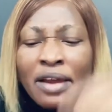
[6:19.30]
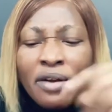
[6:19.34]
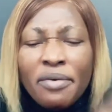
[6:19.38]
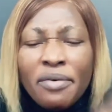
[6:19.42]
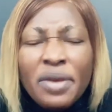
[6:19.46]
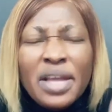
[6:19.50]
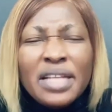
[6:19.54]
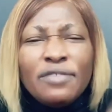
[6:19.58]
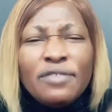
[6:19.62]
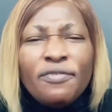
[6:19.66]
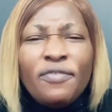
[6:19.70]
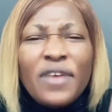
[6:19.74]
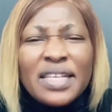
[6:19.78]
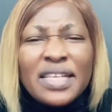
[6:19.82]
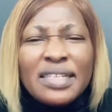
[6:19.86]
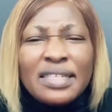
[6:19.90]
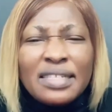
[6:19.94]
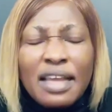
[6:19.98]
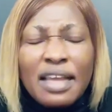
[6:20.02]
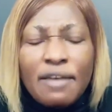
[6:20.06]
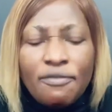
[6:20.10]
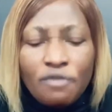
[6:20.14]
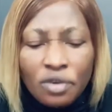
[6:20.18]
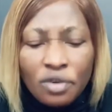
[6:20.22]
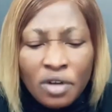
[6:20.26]
Read verse
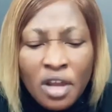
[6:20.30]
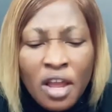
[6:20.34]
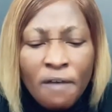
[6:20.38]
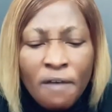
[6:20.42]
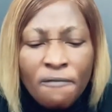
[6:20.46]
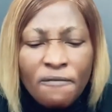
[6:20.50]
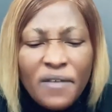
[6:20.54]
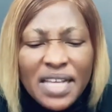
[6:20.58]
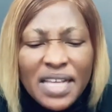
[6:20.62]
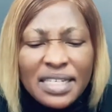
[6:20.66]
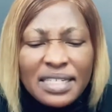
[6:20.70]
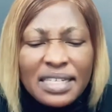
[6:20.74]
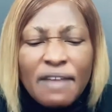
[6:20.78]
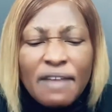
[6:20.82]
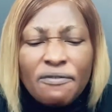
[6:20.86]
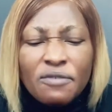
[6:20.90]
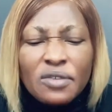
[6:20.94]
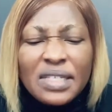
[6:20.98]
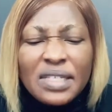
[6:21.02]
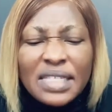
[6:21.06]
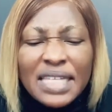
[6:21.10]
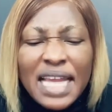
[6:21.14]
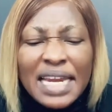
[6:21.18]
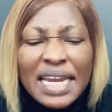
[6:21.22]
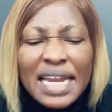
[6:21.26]
7. Verse
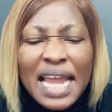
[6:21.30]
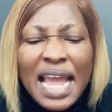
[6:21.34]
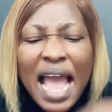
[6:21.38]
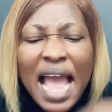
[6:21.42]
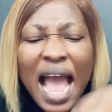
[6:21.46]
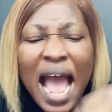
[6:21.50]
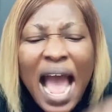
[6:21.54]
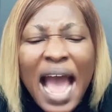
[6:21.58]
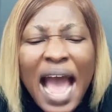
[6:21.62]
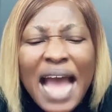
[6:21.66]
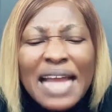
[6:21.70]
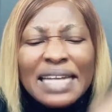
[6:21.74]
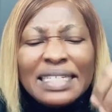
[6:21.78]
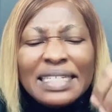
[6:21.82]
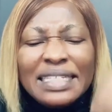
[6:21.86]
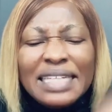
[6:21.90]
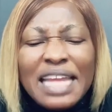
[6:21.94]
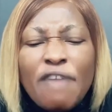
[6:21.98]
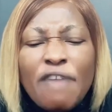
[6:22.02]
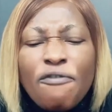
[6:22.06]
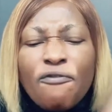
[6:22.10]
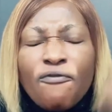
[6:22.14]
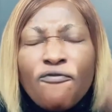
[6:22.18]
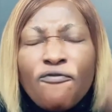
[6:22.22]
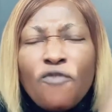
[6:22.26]
7 said, and
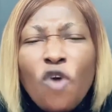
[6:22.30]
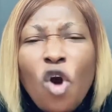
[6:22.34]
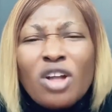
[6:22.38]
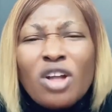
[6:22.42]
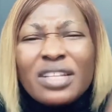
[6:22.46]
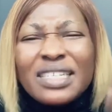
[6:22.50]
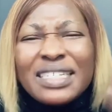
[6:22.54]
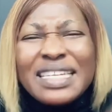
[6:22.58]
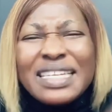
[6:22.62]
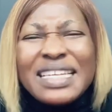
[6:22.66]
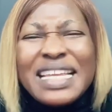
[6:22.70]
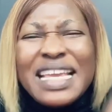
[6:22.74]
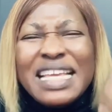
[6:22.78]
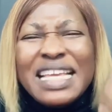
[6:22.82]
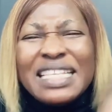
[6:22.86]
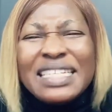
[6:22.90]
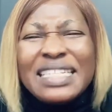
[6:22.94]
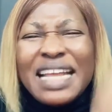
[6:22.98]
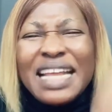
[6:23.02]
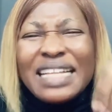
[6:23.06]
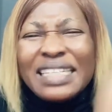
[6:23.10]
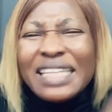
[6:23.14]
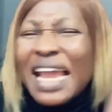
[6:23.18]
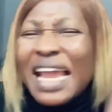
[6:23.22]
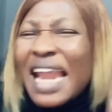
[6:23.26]
they fought.
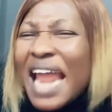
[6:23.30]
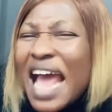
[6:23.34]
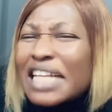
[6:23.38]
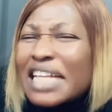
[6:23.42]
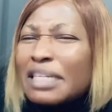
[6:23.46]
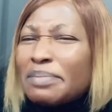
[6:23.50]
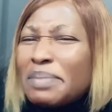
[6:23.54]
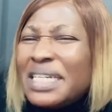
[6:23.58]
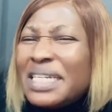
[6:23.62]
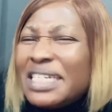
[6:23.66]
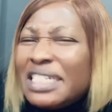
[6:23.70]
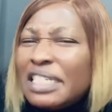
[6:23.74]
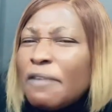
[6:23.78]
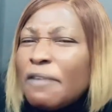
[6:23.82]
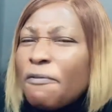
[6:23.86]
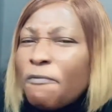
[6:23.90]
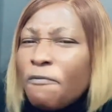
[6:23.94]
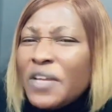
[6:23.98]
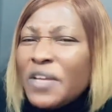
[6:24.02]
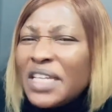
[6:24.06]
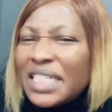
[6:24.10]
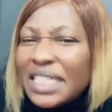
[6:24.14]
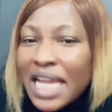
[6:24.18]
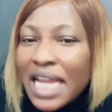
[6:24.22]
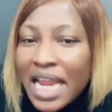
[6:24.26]
Satan has been
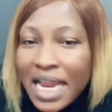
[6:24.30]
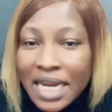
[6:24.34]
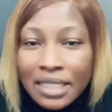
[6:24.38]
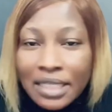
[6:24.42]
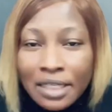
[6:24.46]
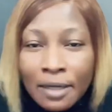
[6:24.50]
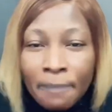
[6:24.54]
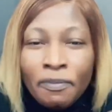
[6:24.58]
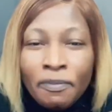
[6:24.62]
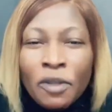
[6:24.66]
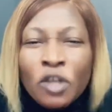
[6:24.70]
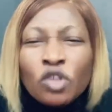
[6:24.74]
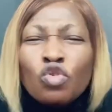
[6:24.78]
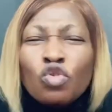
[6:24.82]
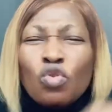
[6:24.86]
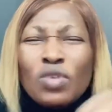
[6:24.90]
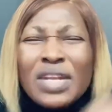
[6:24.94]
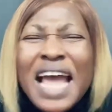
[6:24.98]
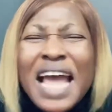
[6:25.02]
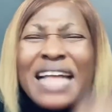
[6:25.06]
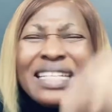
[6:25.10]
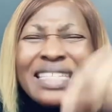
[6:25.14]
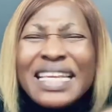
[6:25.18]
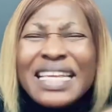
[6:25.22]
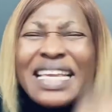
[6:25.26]
defeated. So
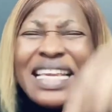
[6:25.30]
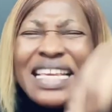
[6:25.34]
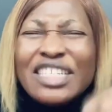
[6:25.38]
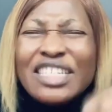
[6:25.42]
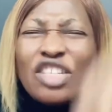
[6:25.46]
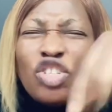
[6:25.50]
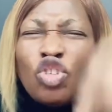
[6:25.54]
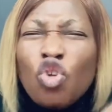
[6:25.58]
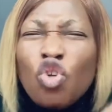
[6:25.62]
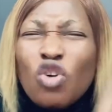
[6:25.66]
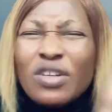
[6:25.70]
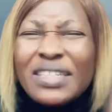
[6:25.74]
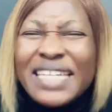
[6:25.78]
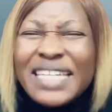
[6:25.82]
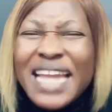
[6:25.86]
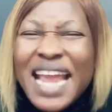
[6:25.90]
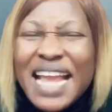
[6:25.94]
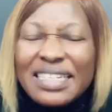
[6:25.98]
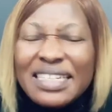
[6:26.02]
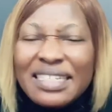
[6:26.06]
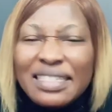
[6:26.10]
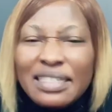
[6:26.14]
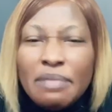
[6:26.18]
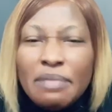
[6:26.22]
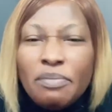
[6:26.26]
that is your
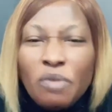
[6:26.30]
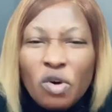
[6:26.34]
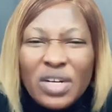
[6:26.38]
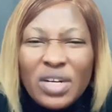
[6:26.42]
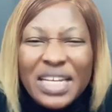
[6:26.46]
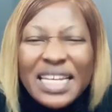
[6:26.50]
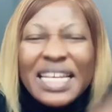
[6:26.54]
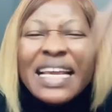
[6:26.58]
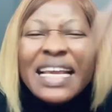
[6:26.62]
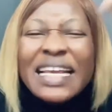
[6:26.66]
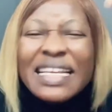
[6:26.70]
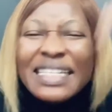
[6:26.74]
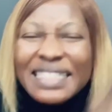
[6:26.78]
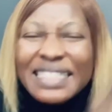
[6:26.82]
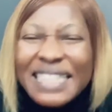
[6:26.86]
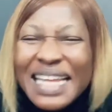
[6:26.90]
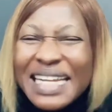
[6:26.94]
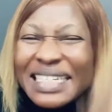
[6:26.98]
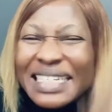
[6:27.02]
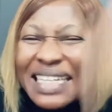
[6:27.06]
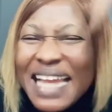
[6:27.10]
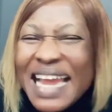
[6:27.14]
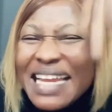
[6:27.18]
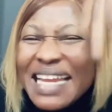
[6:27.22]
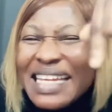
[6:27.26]
testimony.
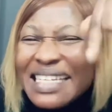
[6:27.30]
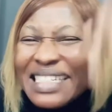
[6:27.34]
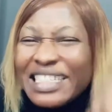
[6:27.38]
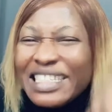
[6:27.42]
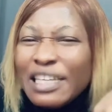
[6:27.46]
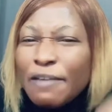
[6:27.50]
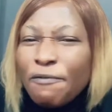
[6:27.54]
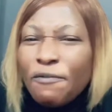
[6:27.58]
Satan is